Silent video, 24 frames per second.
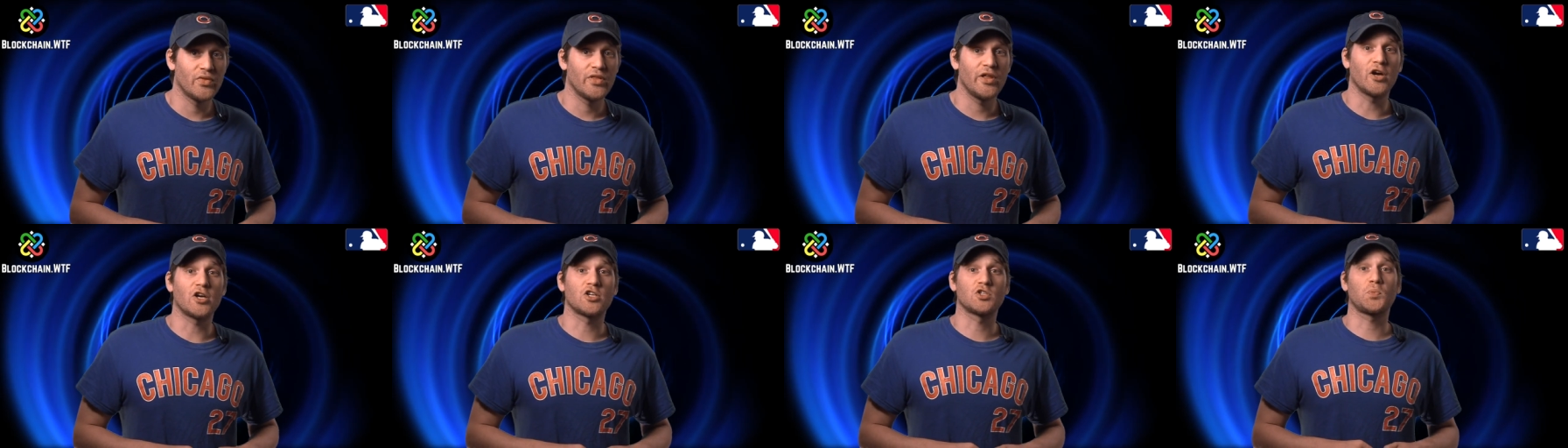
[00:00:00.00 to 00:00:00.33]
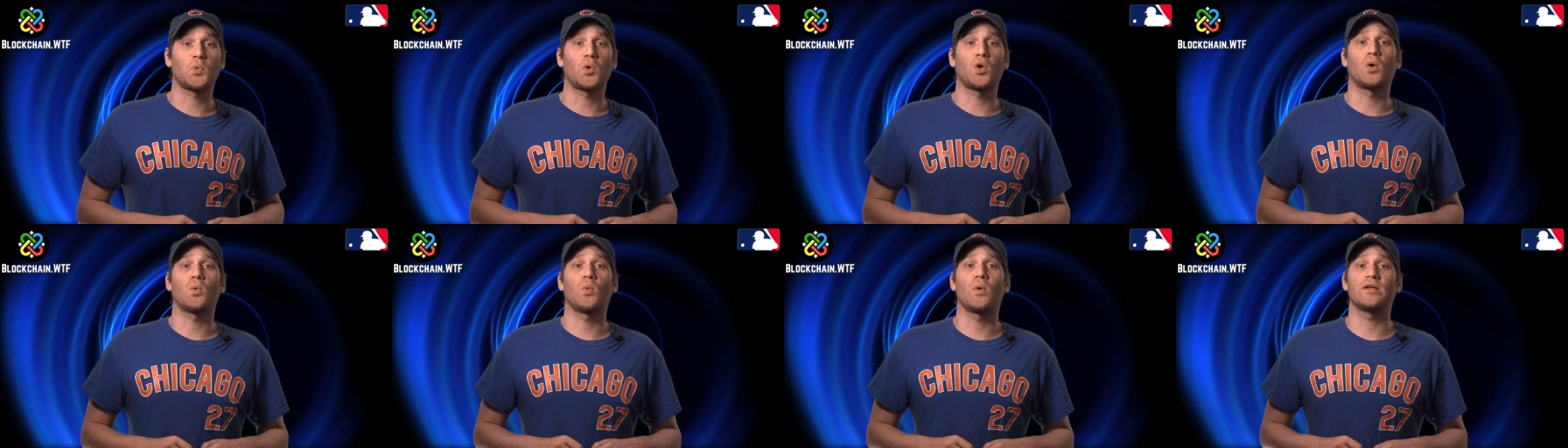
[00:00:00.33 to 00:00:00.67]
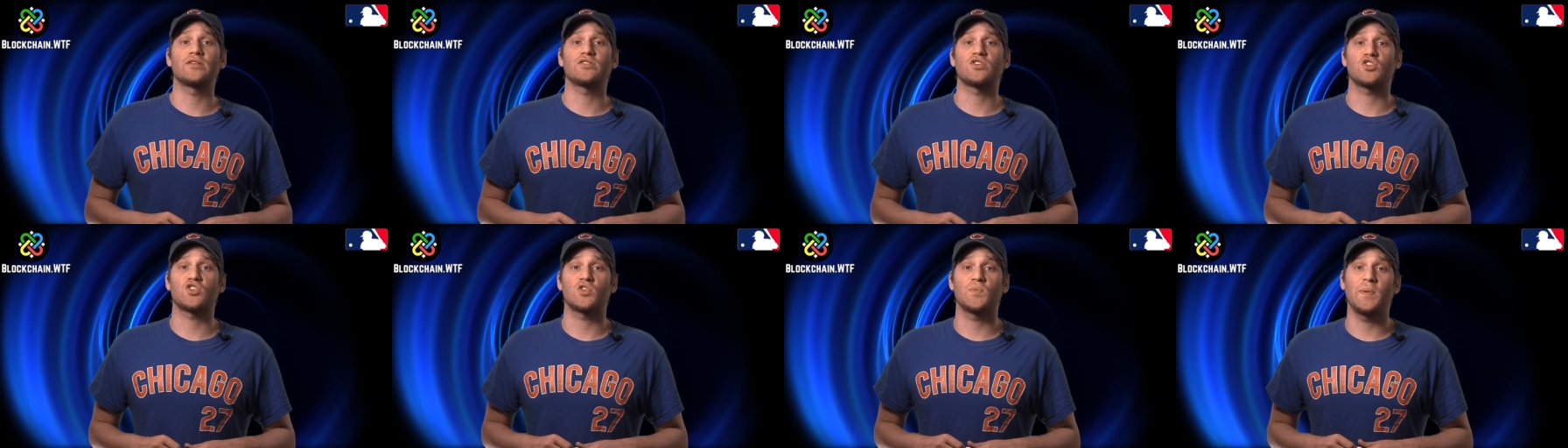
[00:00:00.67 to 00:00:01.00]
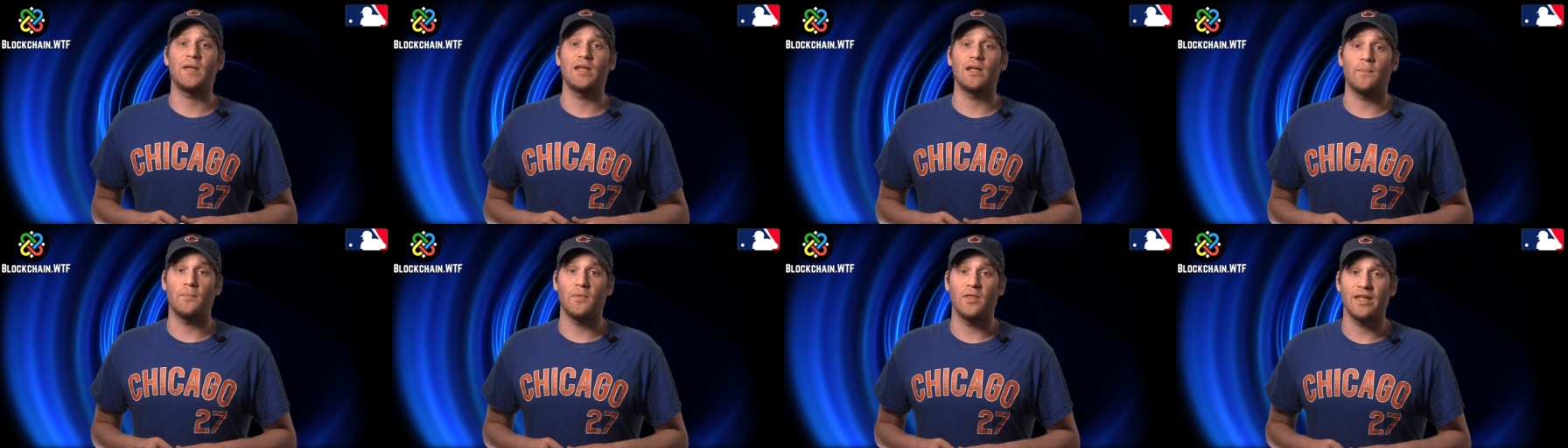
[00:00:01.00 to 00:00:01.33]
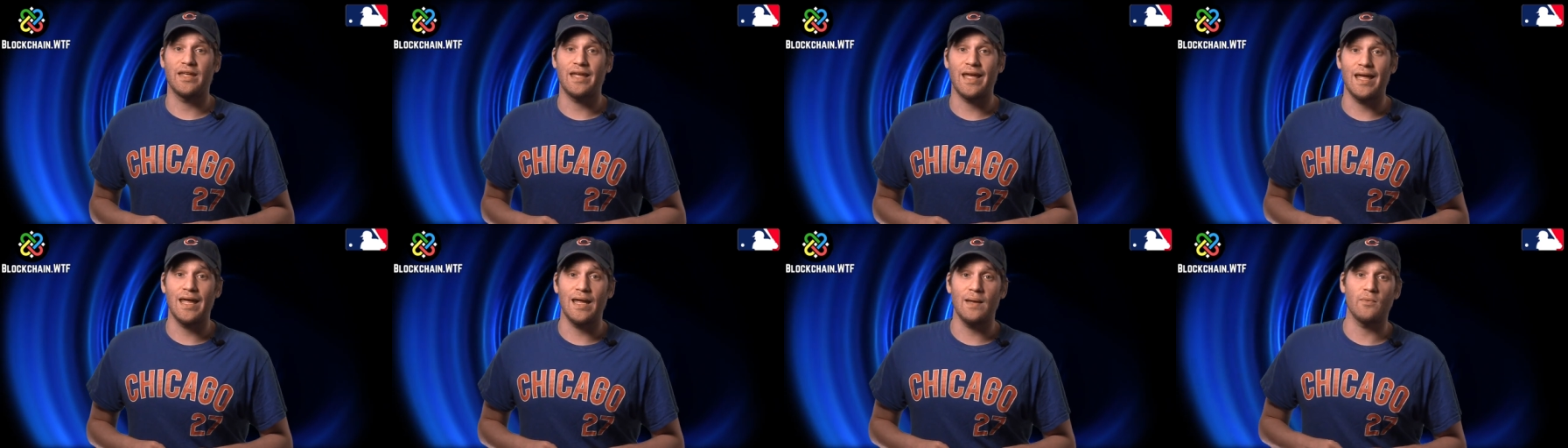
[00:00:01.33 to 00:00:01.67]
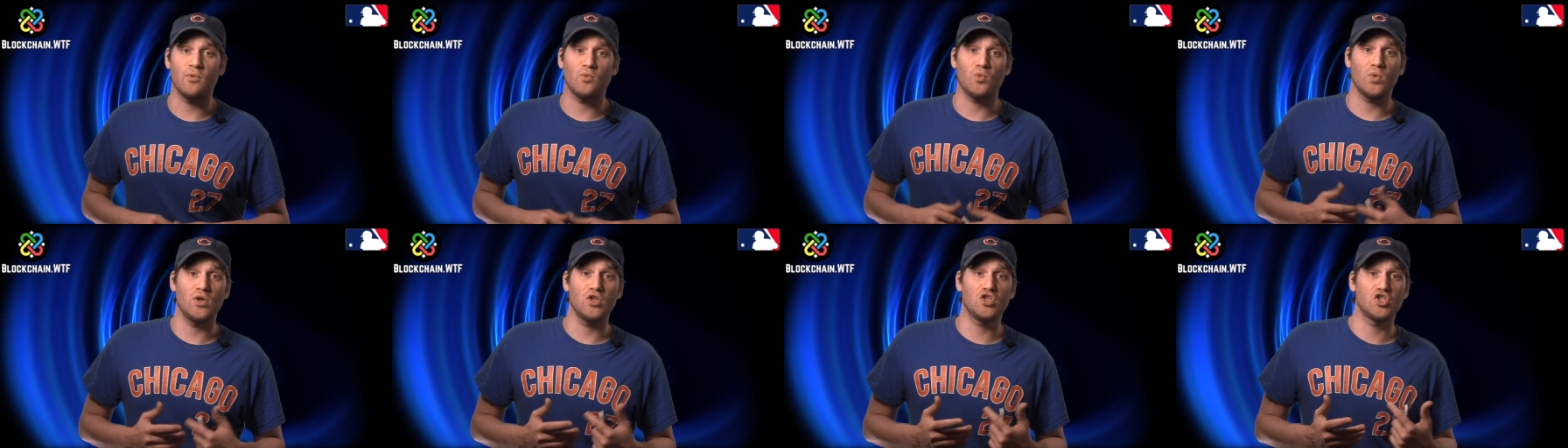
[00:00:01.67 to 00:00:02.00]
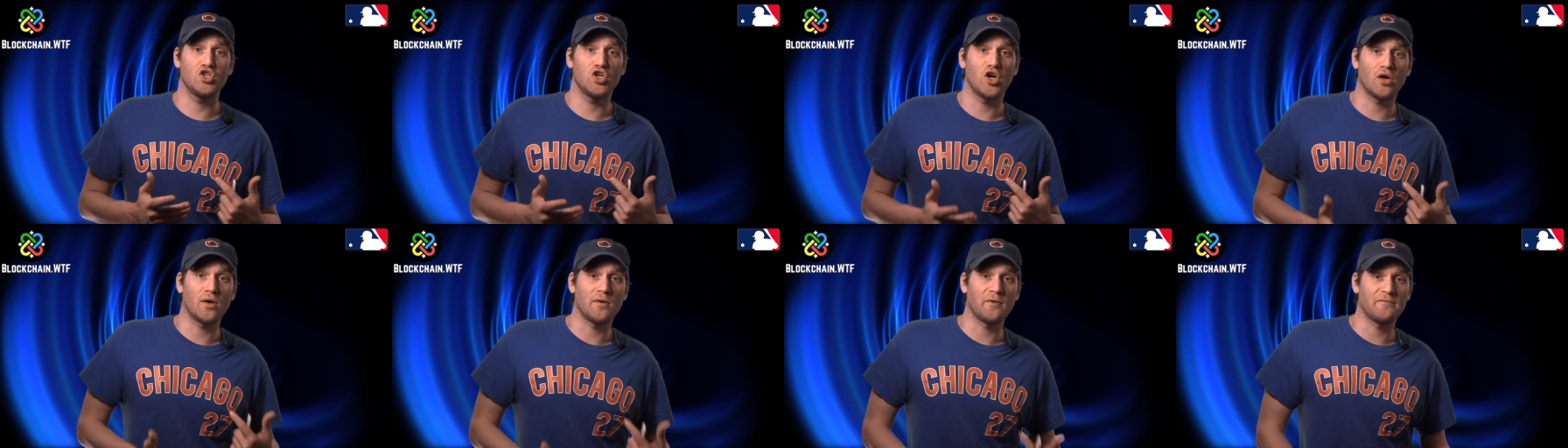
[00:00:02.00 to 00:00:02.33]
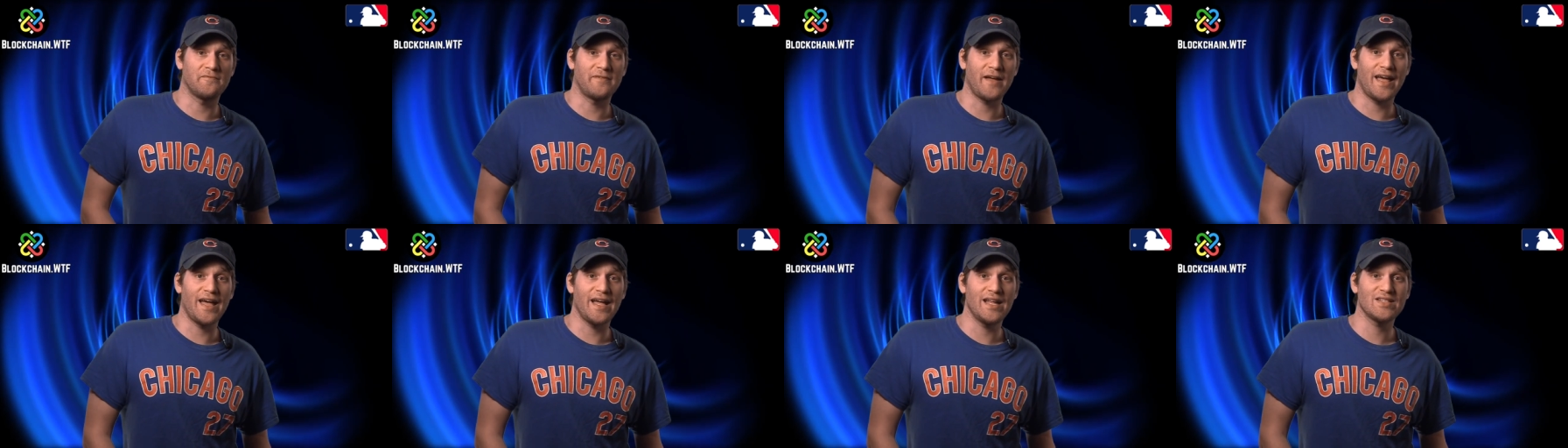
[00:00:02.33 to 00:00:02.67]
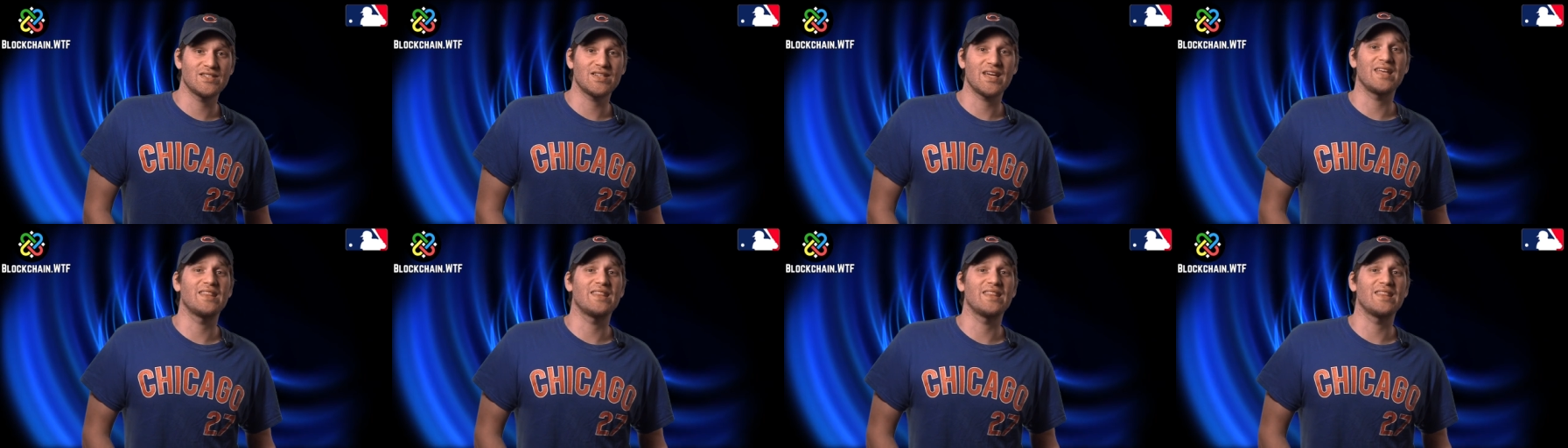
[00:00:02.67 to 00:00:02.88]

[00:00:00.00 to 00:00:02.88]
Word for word: They're exploring ways to speed up the game and reach younger fans,